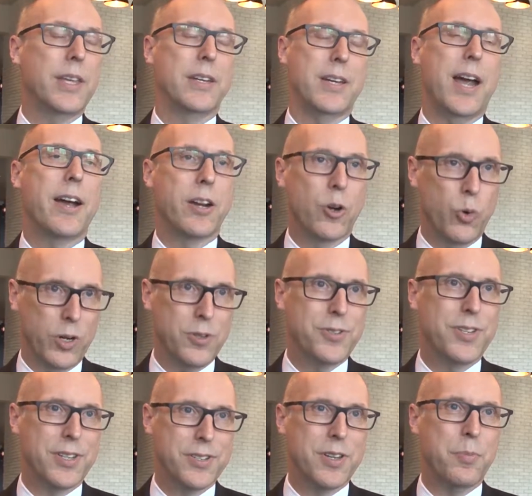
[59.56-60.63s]
entire grill
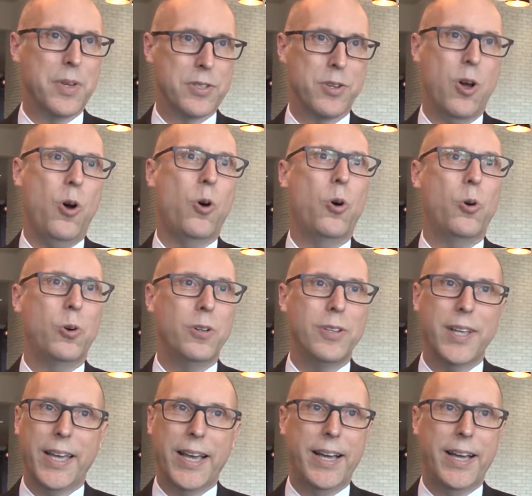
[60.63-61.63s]
system as a whole,